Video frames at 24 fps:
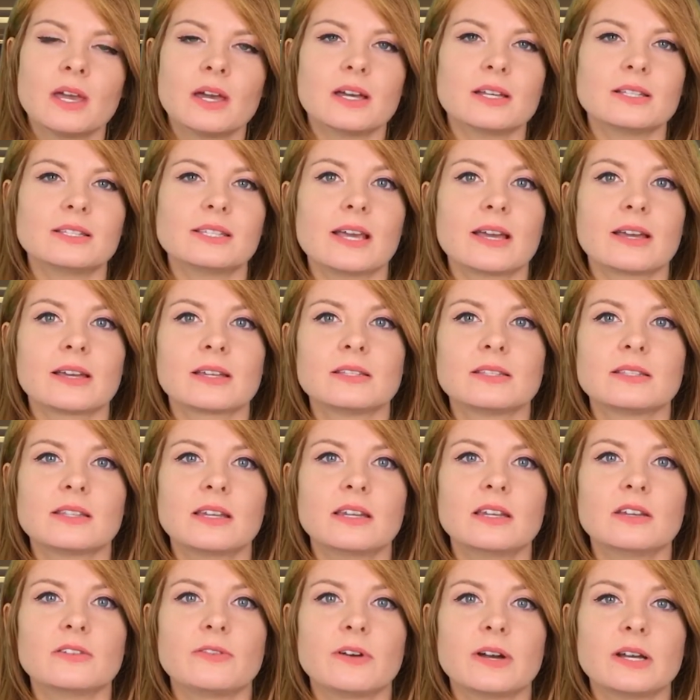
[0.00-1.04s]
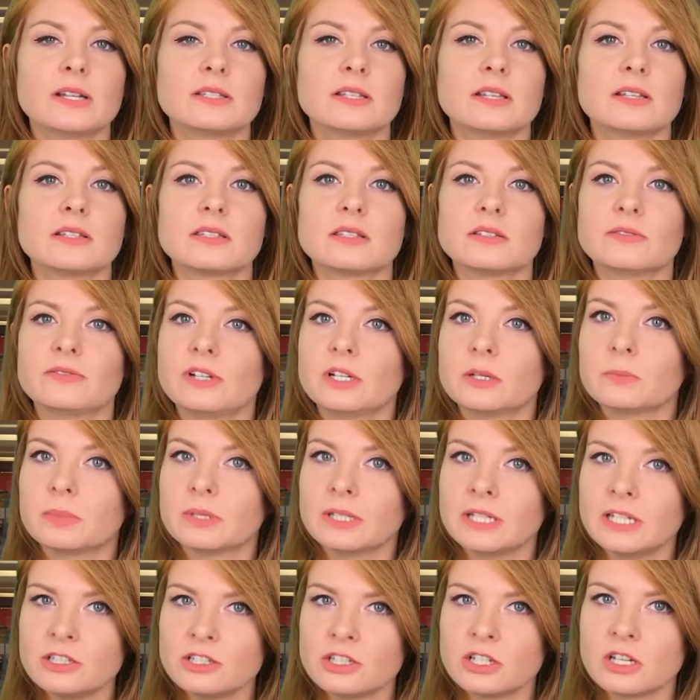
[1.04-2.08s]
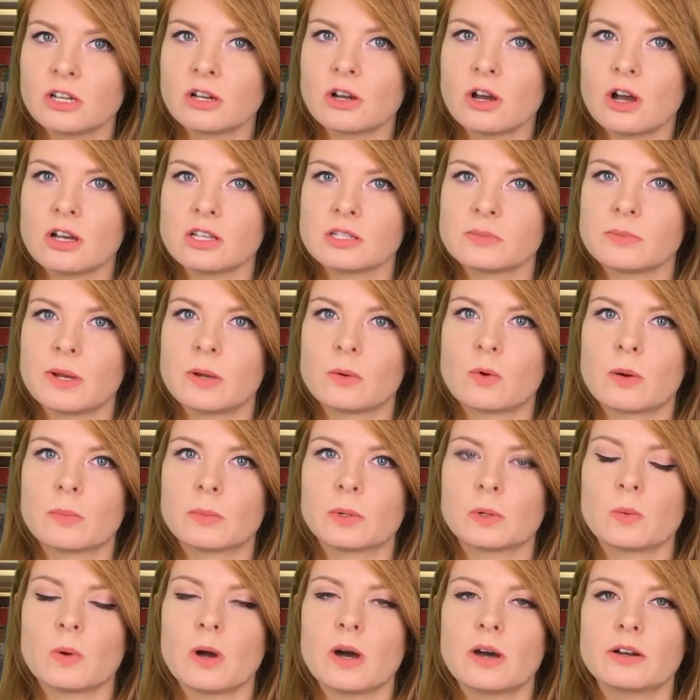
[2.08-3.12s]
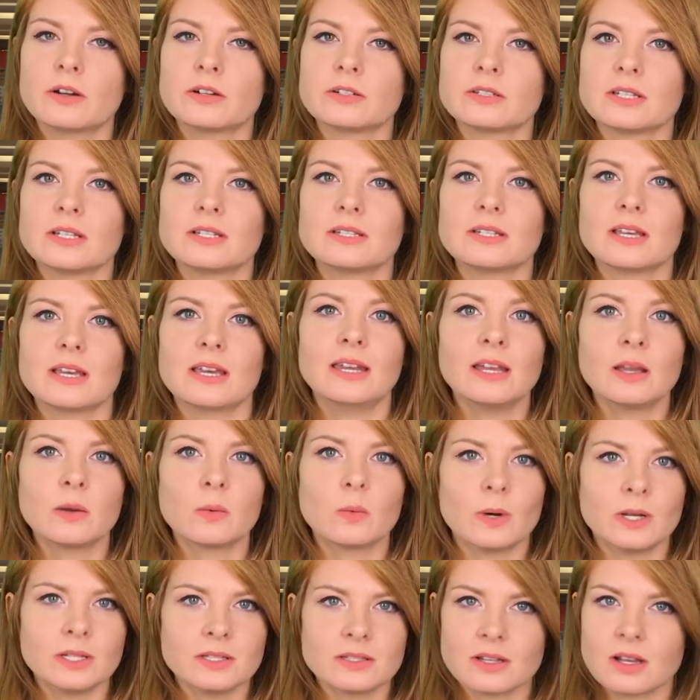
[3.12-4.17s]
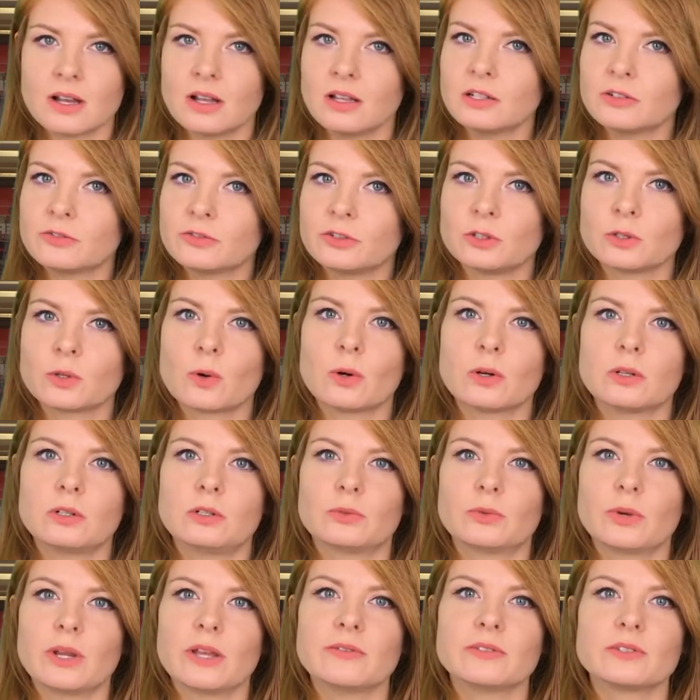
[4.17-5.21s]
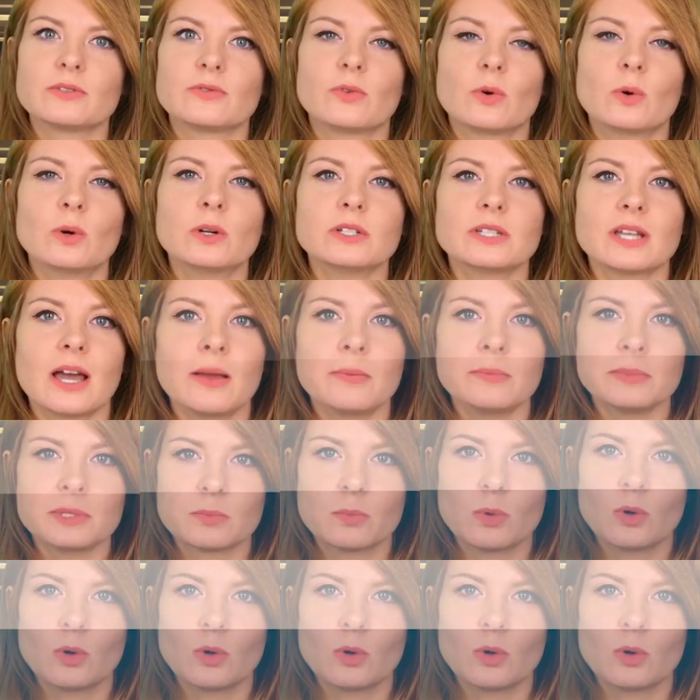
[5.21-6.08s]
A second study finds that severe bleaching caused by warmer waters is hitting once colorful coral reefs four times